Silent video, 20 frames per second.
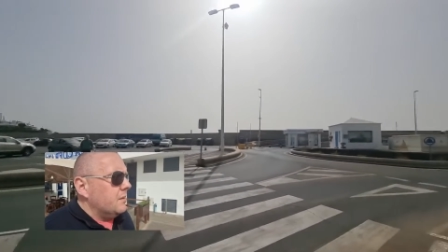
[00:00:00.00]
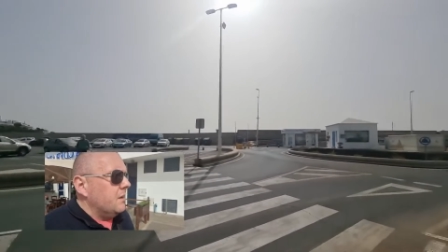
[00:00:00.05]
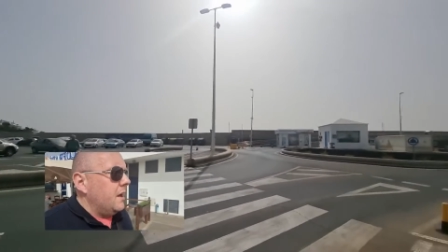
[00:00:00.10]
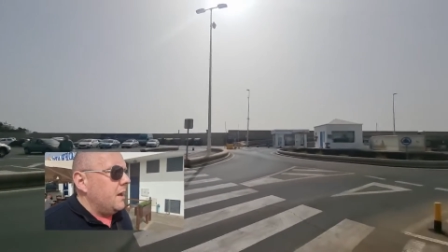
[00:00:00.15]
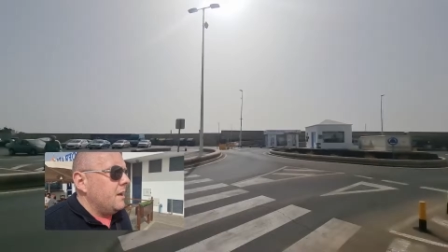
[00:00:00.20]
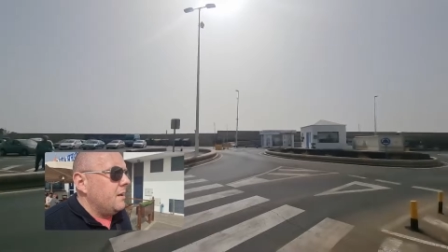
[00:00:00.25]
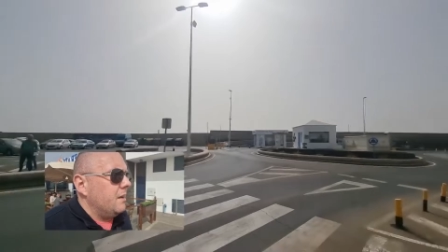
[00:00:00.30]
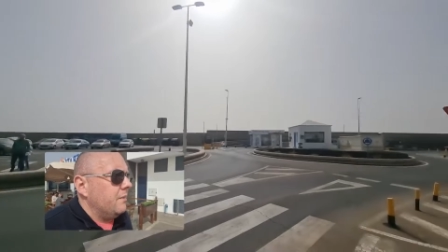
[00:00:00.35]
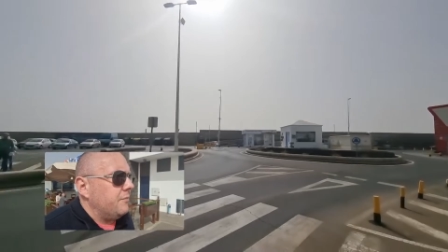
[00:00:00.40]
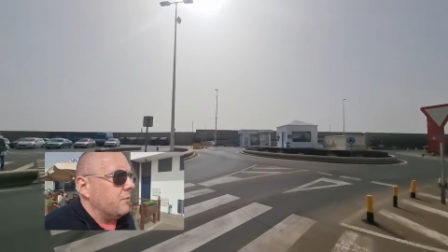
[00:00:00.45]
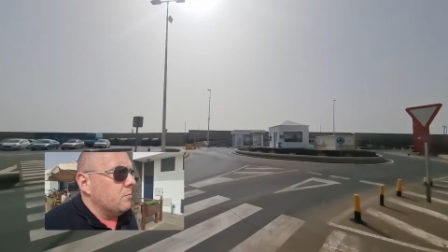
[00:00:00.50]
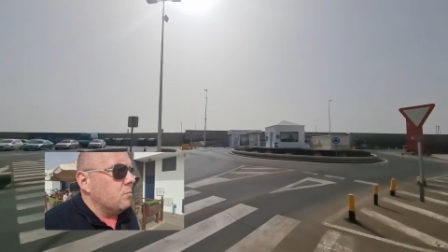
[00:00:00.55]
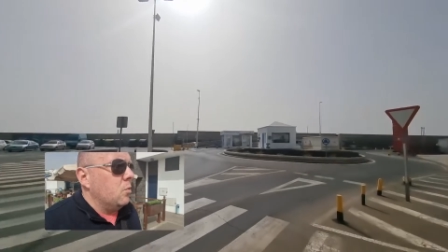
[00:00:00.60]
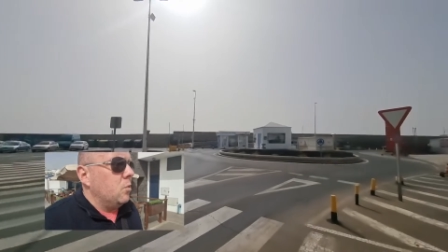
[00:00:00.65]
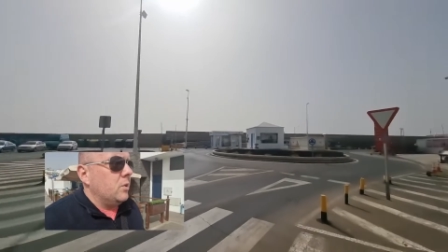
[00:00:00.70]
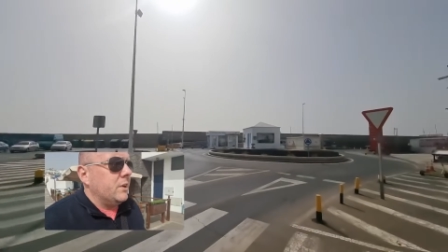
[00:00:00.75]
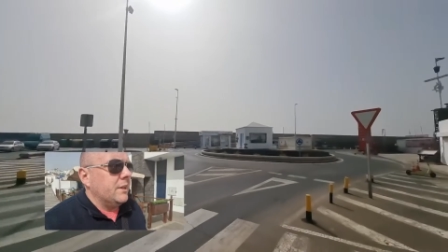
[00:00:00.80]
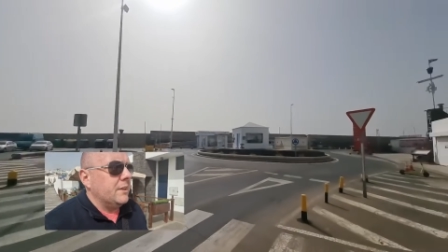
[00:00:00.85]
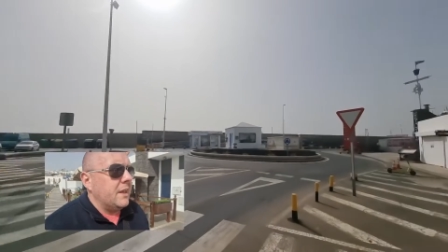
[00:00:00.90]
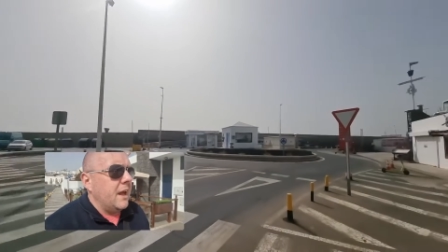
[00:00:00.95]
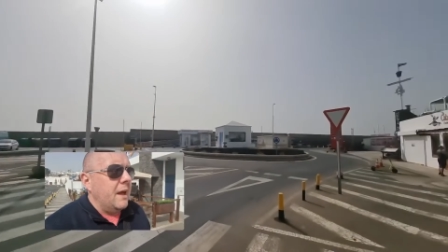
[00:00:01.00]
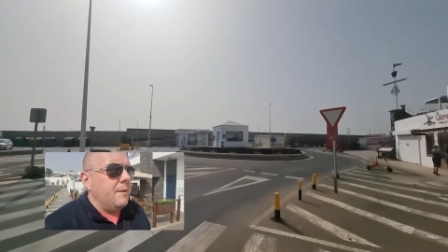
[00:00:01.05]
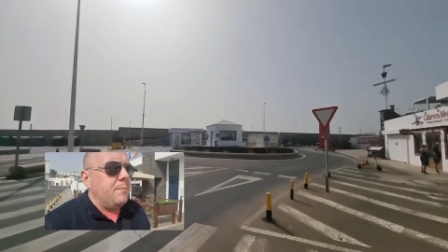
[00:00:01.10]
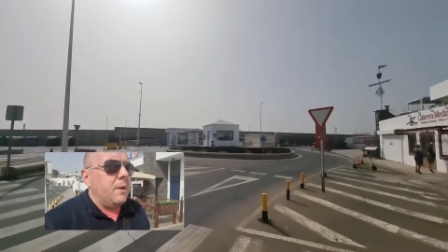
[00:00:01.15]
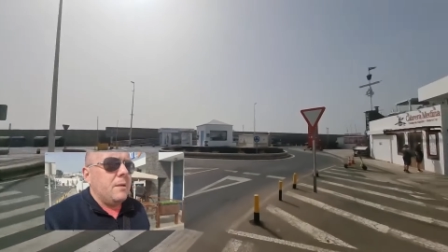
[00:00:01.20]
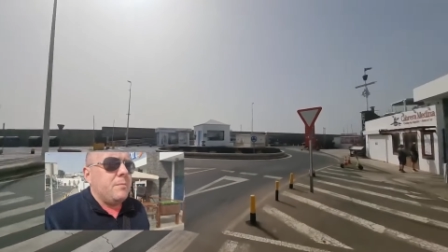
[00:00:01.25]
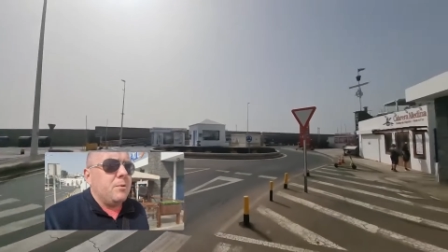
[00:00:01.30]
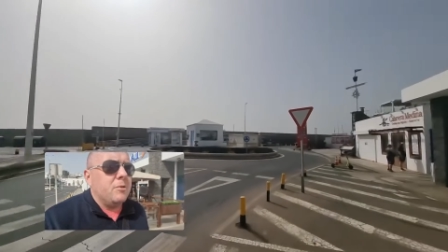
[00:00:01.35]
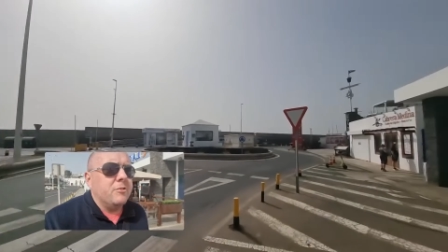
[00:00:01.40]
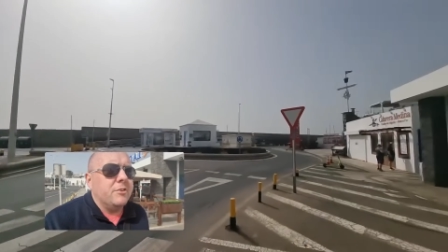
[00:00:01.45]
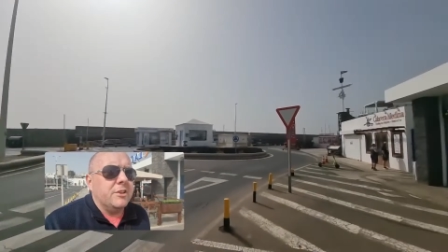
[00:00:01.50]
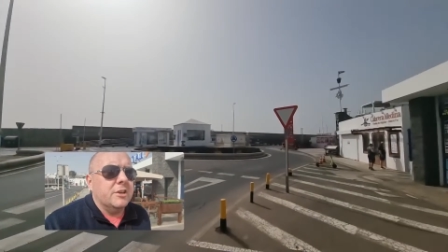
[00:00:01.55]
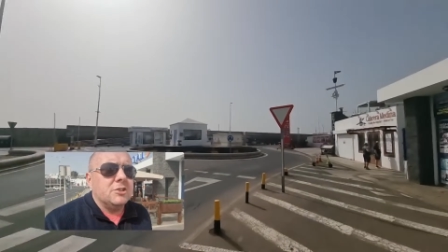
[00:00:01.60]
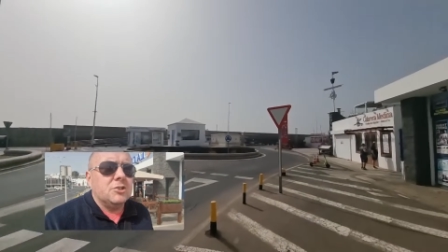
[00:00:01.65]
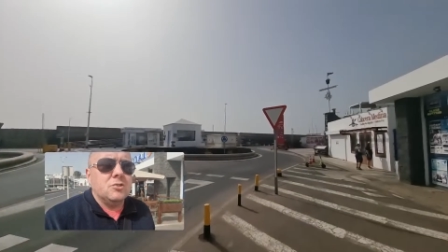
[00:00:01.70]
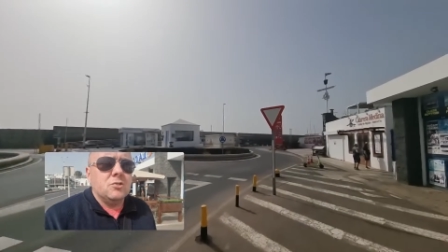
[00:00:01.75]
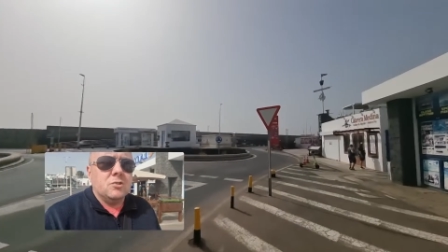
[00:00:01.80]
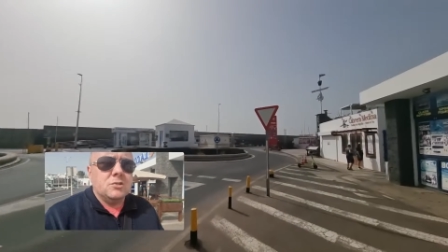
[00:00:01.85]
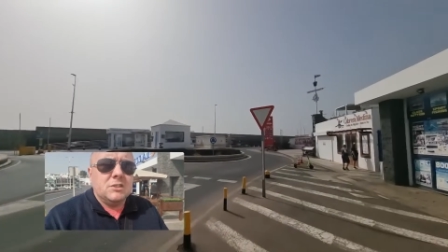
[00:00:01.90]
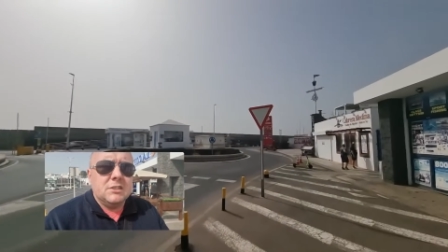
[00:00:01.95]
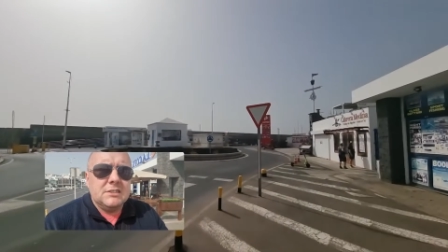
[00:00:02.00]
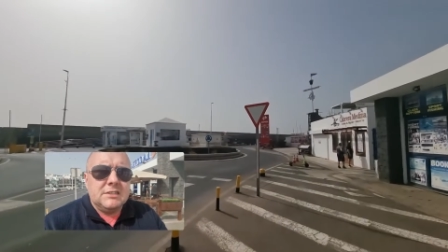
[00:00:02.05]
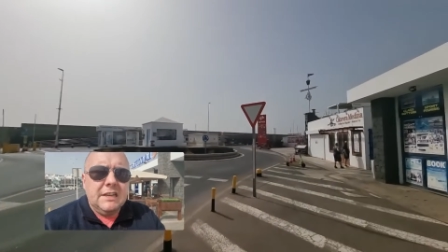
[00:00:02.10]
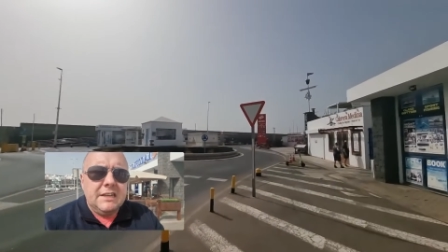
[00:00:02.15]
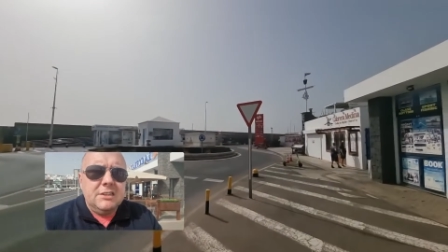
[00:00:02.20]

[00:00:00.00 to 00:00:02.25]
uh, from walking down, people are in their shorts and